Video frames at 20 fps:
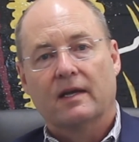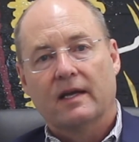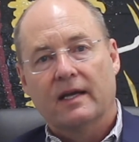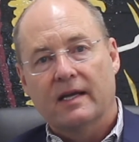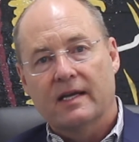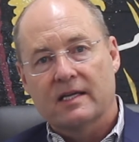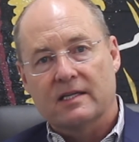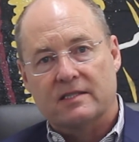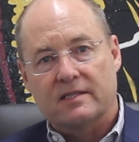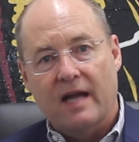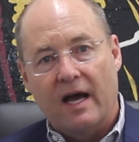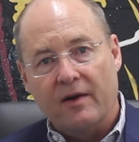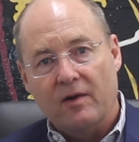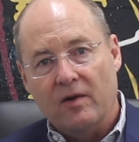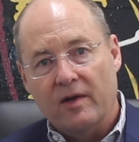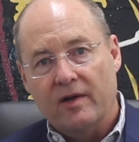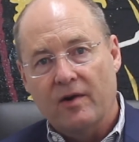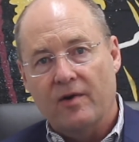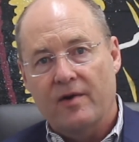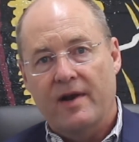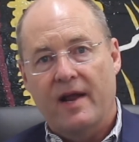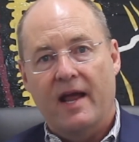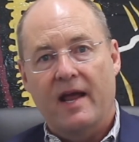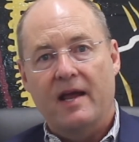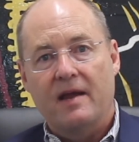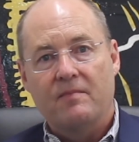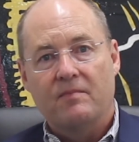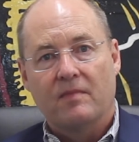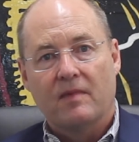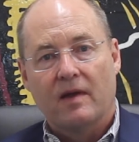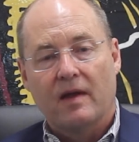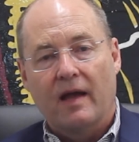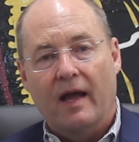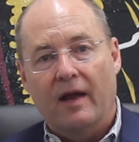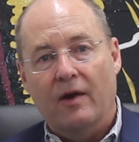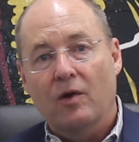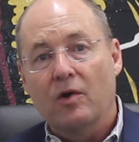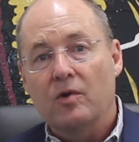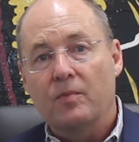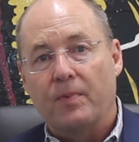is not only her name
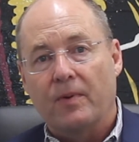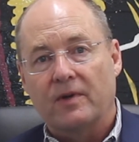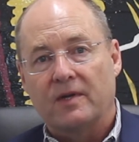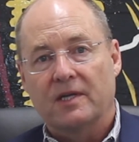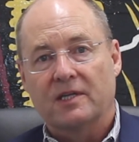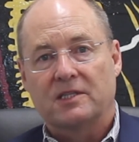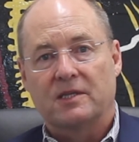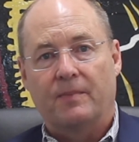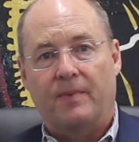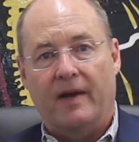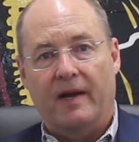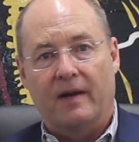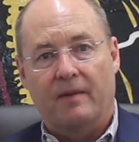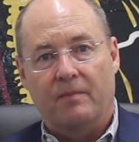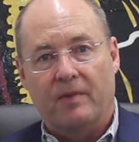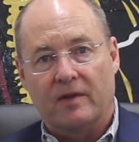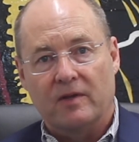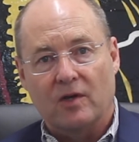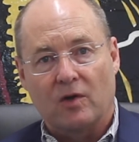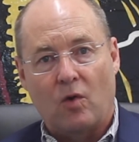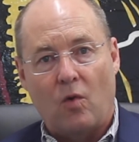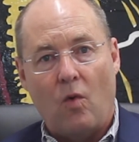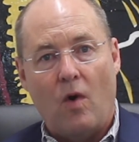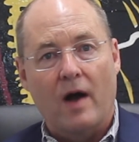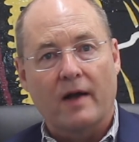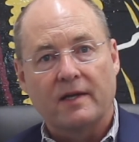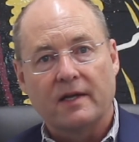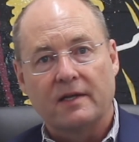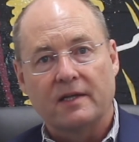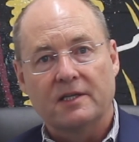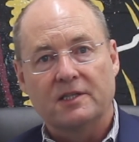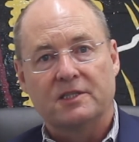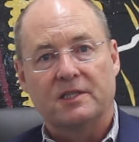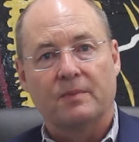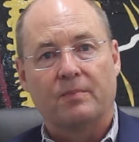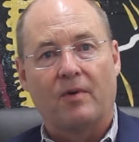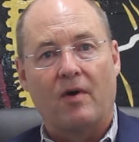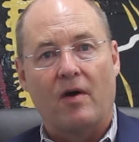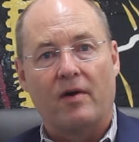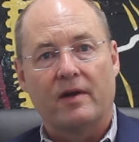and who participated, but the quantity she
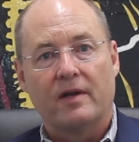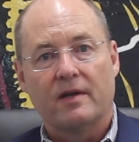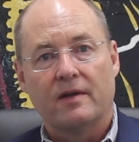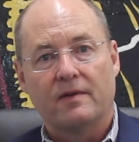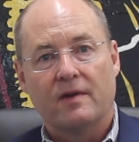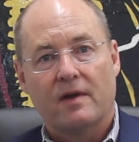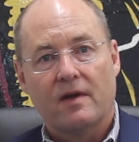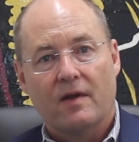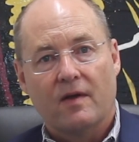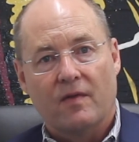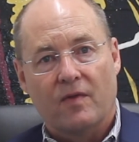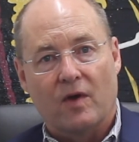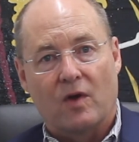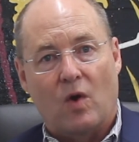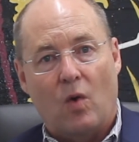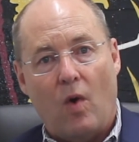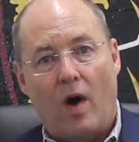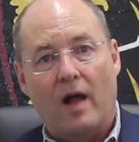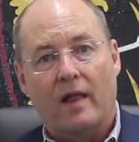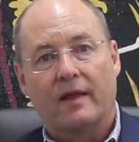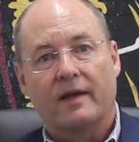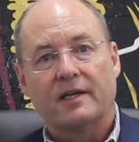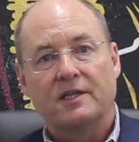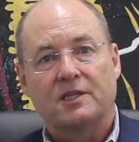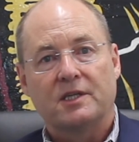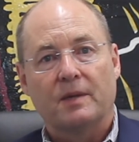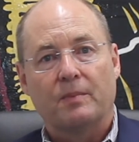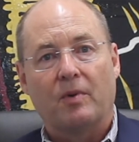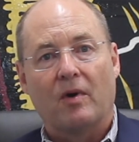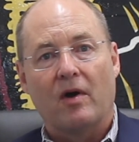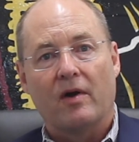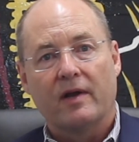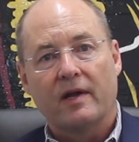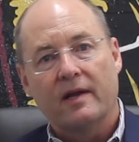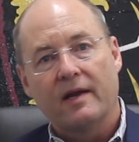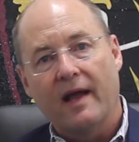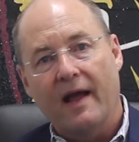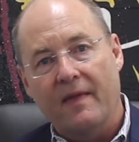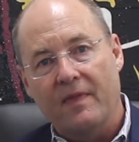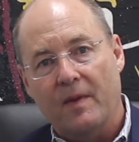brought in, the quality she brought
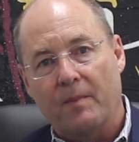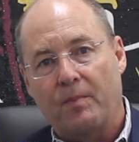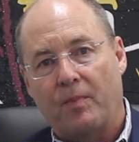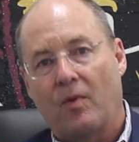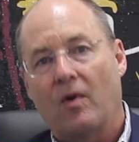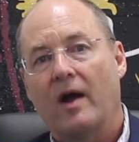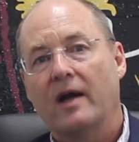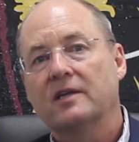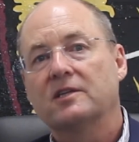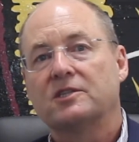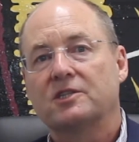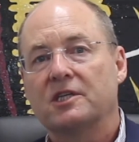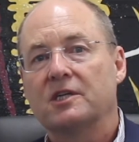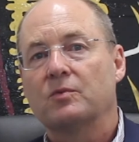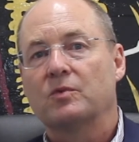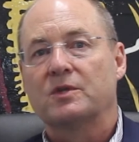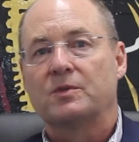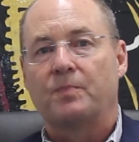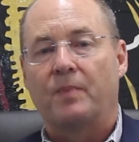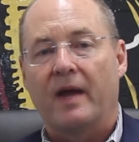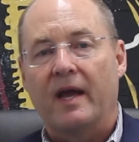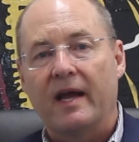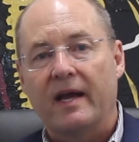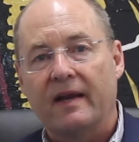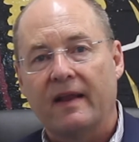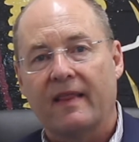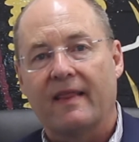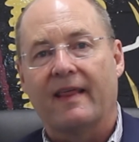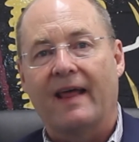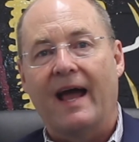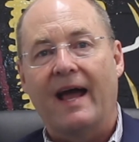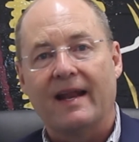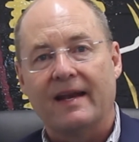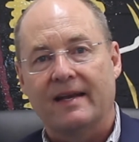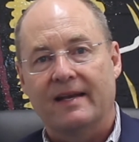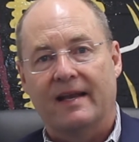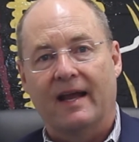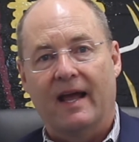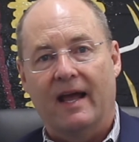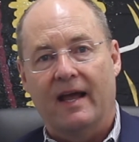in, and the price she was paid
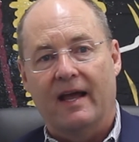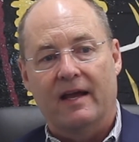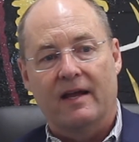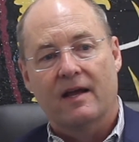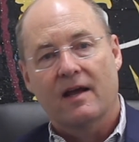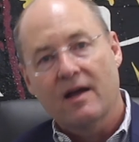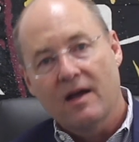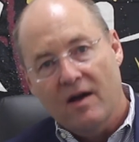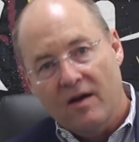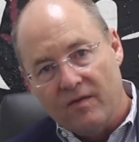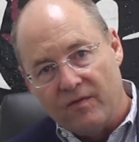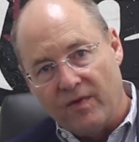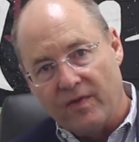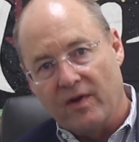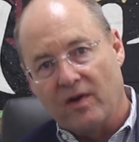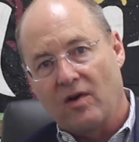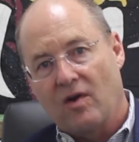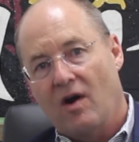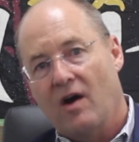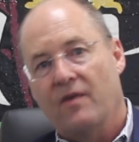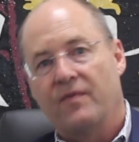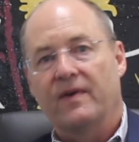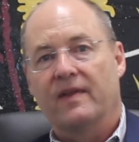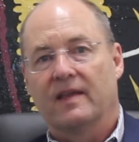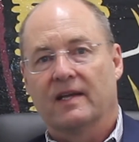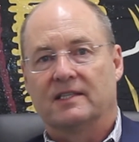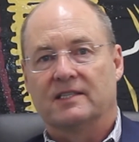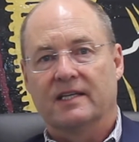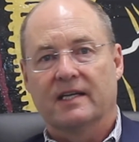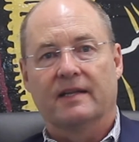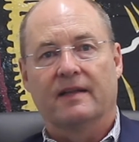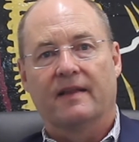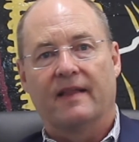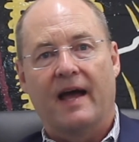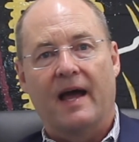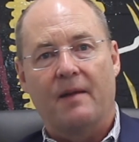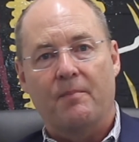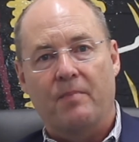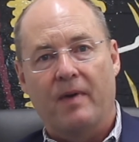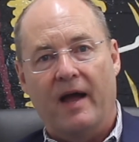that day for the coffee that's in
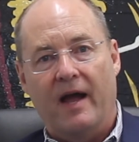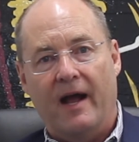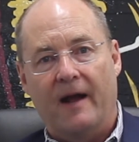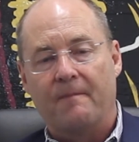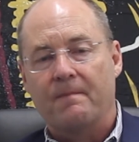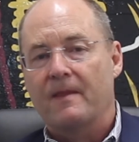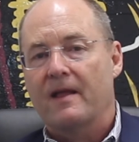that bag.